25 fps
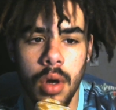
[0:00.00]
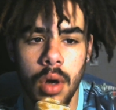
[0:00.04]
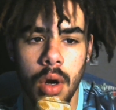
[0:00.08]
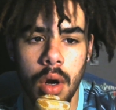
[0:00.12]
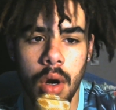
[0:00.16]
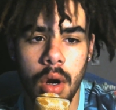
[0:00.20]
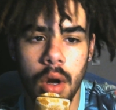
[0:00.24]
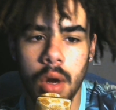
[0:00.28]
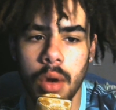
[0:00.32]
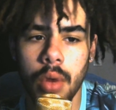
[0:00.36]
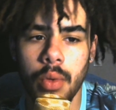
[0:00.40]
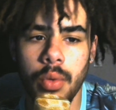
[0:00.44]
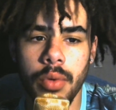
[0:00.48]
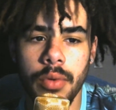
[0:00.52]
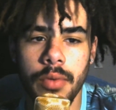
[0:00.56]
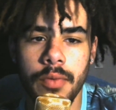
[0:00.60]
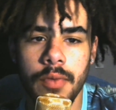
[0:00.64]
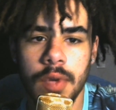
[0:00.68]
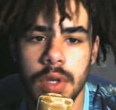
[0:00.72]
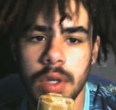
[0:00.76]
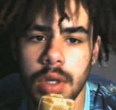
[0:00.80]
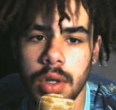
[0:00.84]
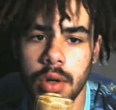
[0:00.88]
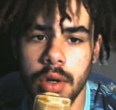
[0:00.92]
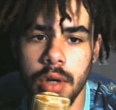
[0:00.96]
Alright, well the
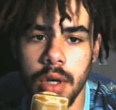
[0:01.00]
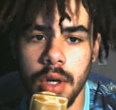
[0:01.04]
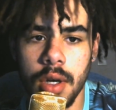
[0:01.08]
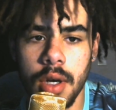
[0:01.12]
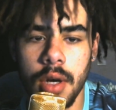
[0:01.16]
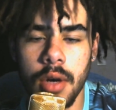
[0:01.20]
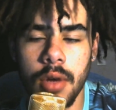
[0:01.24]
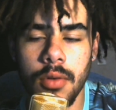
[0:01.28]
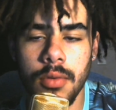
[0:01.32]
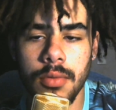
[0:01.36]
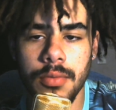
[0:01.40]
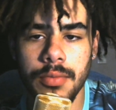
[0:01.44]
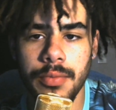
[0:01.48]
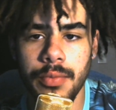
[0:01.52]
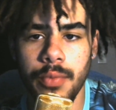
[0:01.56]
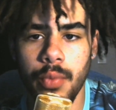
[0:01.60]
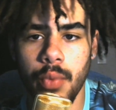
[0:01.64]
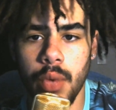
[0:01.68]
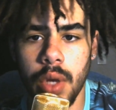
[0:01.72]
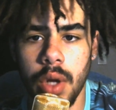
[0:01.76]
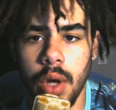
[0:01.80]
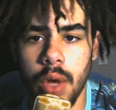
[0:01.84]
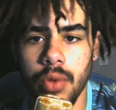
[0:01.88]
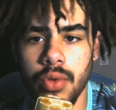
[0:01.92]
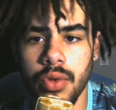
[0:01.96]
video cut out
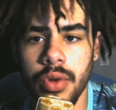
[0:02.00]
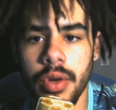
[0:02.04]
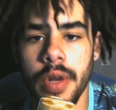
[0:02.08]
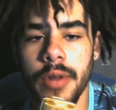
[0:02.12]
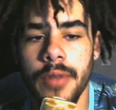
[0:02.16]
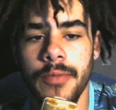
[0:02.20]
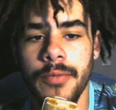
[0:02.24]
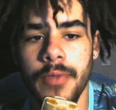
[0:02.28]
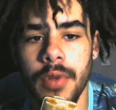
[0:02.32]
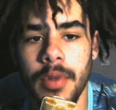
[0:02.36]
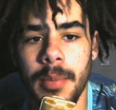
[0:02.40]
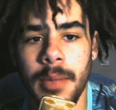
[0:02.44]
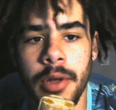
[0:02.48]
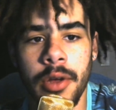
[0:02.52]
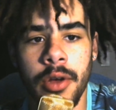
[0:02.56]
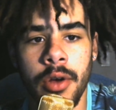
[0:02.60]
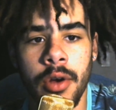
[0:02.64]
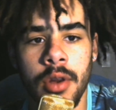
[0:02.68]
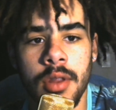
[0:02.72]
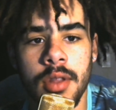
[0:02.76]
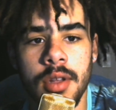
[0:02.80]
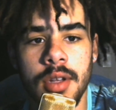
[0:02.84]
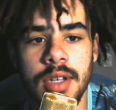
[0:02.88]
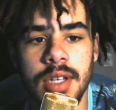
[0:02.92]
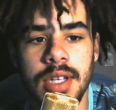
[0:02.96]
when I was trying to film it
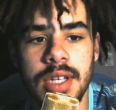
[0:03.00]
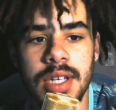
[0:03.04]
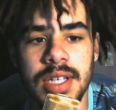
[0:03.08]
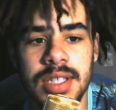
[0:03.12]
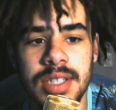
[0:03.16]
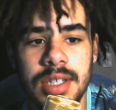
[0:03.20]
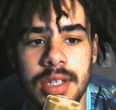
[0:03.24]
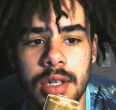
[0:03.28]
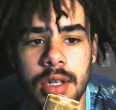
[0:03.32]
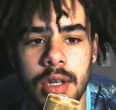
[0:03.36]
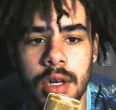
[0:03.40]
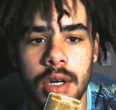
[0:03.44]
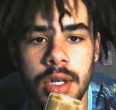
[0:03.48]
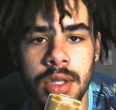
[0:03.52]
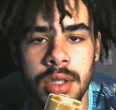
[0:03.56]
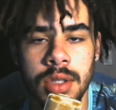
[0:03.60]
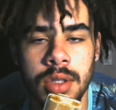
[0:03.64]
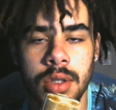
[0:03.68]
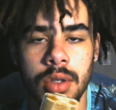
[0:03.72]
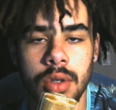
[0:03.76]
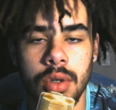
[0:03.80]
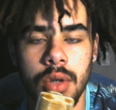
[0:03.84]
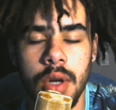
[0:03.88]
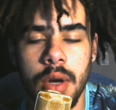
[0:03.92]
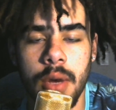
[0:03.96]
on the DSLR,
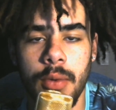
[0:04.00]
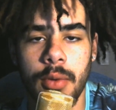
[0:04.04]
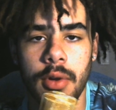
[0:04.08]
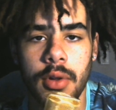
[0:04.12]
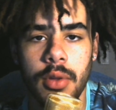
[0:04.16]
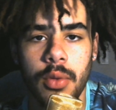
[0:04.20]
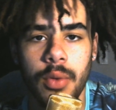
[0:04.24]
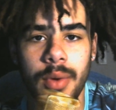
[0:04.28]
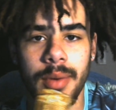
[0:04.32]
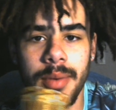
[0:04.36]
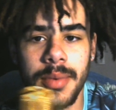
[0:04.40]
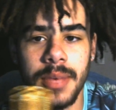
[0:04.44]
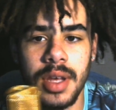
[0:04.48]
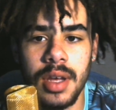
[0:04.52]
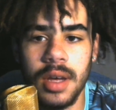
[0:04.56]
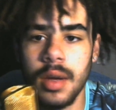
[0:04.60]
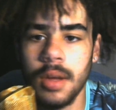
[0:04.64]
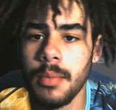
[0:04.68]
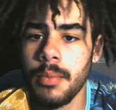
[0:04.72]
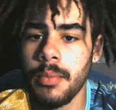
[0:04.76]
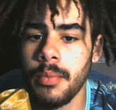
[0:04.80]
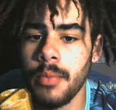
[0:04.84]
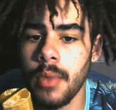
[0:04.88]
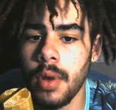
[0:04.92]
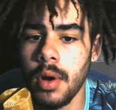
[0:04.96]
so now we're on the webcam.
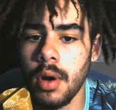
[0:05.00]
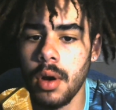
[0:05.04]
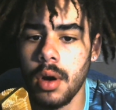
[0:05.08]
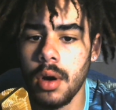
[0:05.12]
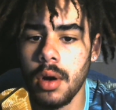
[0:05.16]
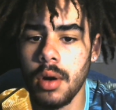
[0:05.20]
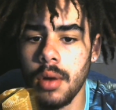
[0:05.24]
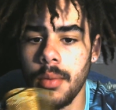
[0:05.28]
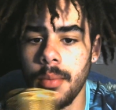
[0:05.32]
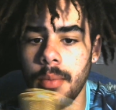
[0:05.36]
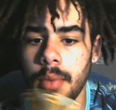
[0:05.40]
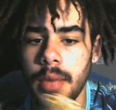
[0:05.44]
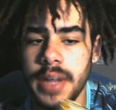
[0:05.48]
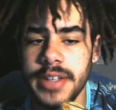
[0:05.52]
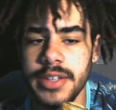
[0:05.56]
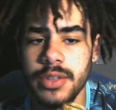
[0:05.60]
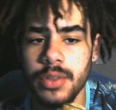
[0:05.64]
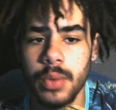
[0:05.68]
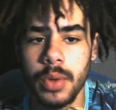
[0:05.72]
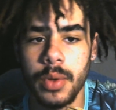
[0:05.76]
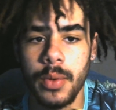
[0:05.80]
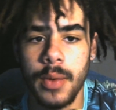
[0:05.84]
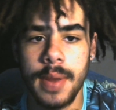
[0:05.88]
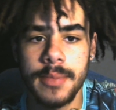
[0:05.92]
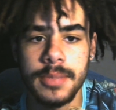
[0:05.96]
I just
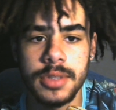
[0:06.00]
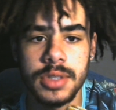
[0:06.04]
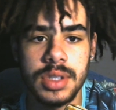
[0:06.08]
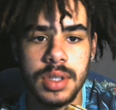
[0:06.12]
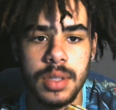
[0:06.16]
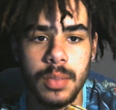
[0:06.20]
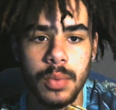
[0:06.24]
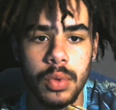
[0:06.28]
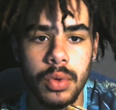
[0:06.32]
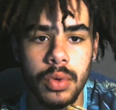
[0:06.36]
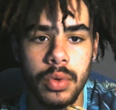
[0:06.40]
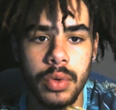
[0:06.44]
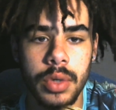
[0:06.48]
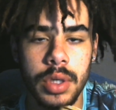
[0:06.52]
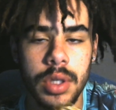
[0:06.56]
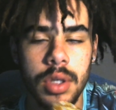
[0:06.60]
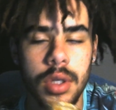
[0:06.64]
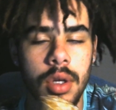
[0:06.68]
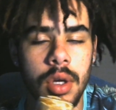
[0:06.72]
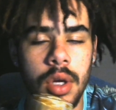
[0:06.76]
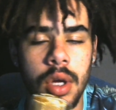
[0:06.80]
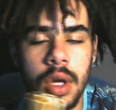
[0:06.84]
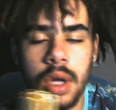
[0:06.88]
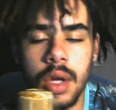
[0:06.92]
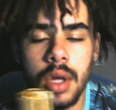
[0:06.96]
want to wrap this up real quick
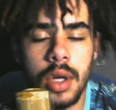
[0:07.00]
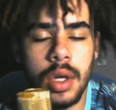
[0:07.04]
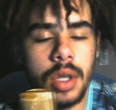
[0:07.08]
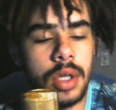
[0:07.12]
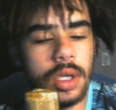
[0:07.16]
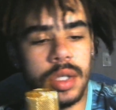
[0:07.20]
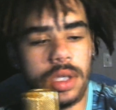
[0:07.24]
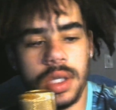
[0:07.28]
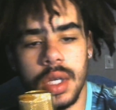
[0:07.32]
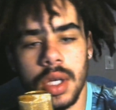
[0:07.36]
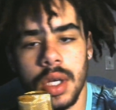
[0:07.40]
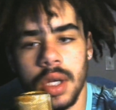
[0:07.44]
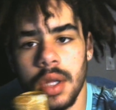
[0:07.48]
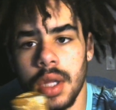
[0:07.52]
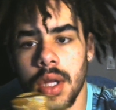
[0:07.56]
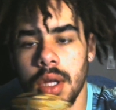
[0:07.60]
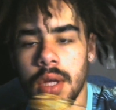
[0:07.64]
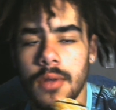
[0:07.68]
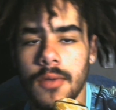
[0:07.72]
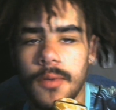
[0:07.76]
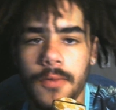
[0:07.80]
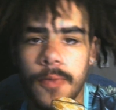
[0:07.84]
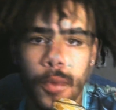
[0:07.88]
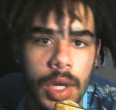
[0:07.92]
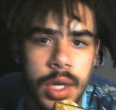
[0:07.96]
and say thank
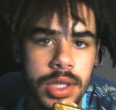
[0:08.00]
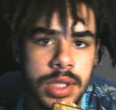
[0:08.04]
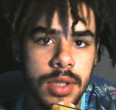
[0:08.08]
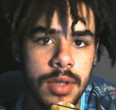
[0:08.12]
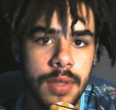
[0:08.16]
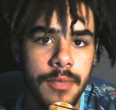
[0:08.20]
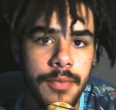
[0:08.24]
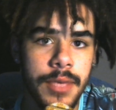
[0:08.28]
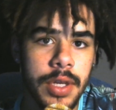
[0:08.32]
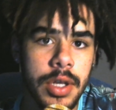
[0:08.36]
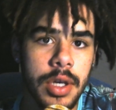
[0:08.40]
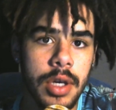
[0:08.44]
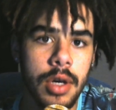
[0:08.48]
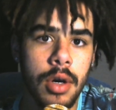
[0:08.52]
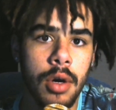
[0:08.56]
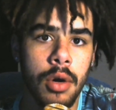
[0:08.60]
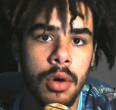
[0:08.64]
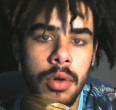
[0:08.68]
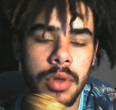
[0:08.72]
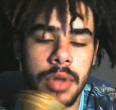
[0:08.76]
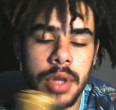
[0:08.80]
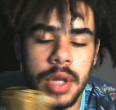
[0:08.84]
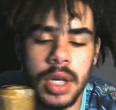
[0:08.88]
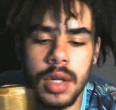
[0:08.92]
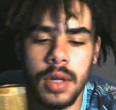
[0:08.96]
you for watching the video,
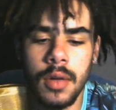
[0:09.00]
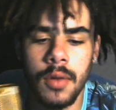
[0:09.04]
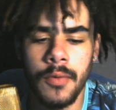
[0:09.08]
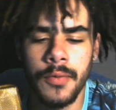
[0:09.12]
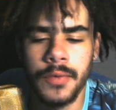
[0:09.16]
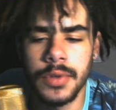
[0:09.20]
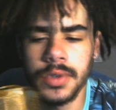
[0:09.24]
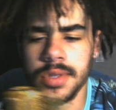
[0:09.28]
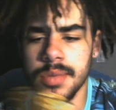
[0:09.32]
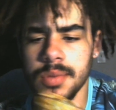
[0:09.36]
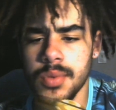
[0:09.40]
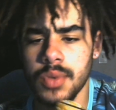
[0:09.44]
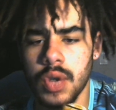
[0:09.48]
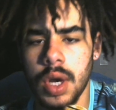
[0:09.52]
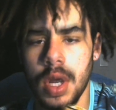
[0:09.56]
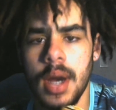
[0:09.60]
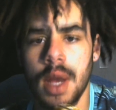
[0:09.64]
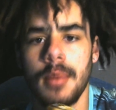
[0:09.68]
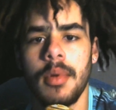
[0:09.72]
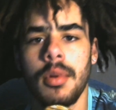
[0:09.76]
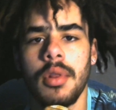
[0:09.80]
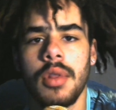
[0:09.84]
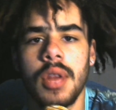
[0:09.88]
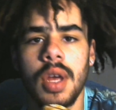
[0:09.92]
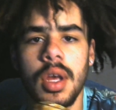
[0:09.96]
thank you for
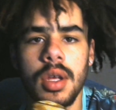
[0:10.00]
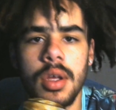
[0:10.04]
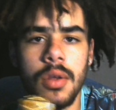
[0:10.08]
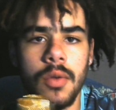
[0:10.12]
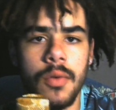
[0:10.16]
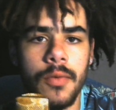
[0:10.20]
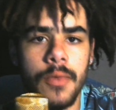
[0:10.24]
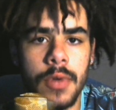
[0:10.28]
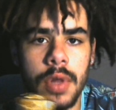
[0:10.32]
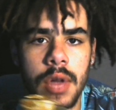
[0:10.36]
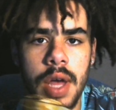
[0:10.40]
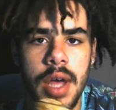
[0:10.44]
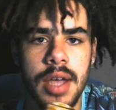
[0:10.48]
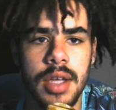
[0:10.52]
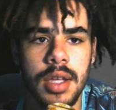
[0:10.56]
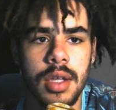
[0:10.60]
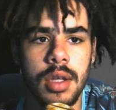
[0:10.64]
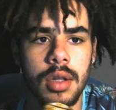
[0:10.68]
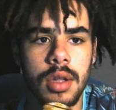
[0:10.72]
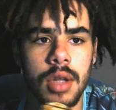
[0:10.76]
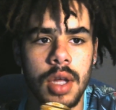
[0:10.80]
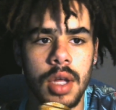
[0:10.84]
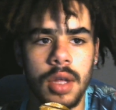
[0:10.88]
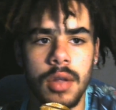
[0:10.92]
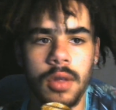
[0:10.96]
subscribing, thank you for
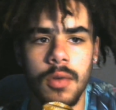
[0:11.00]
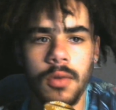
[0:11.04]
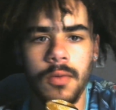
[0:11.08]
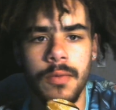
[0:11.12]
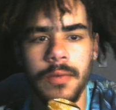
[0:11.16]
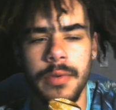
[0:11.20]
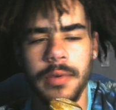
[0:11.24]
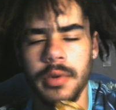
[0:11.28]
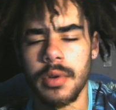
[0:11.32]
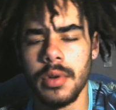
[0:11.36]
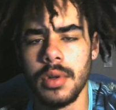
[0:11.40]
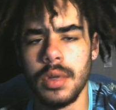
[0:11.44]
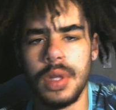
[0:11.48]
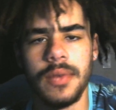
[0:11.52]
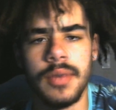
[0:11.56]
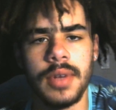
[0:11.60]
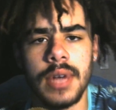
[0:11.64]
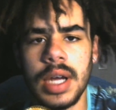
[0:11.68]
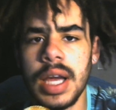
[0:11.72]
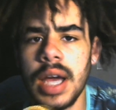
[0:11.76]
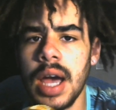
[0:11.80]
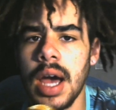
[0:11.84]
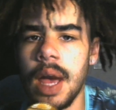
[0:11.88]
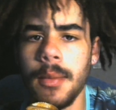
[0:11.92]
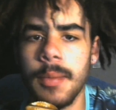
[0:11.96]
liking, thank you for leaving a
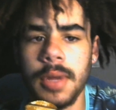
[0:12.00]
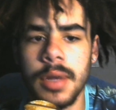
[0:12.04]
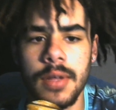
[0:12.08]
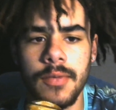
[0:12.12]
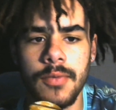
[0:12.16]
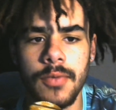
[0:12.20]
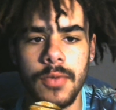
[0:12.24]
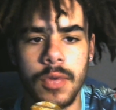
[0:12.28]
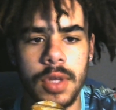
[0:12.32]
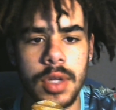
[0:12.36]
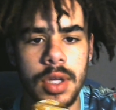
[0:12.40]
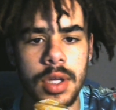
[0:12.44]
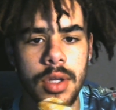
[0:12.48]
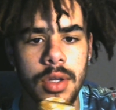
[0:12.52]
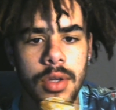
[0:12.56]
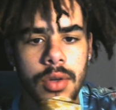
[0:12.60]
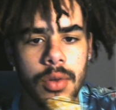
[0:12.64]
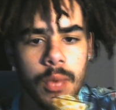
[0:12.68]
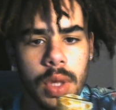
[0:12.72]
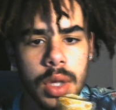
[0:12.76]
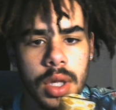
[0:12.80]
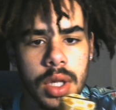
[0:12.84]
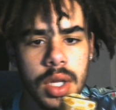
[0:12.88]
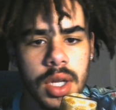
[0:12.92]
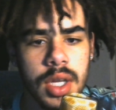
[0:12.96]
comment. If you did, you
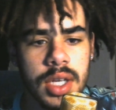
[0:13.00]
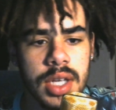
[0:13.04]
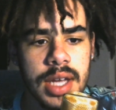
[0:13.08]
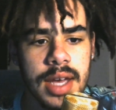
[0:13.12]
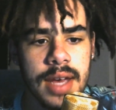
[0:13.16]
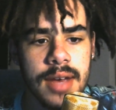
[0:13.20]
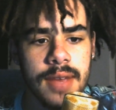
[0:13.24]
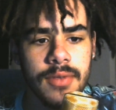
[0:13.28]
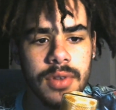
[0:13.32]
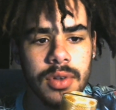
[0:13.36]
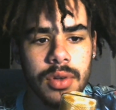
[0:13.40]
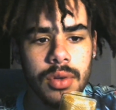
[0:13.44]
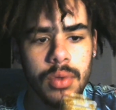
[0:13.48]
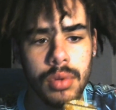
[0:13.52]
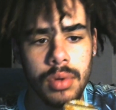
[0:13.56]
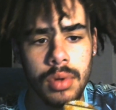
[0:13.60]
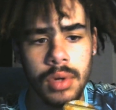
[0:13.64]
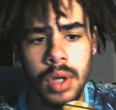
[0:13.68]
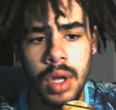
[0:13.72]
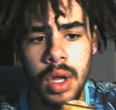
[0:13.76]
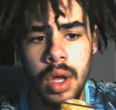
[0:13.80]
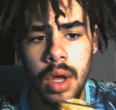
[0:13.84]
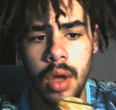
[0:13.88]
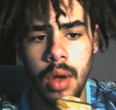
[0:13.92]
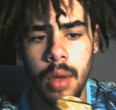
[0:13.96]
really didn't have to,
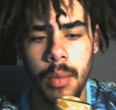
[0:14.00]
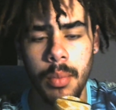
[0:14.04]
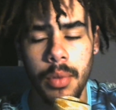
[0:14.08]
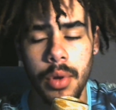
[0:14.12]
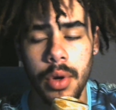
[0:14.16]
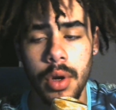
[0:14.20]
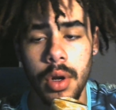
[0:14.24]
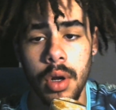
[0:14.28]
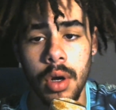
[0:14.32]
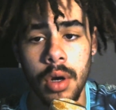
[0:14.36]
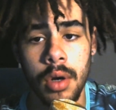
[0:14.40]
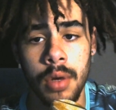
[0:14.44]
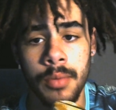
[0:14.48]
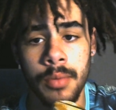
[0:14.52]
but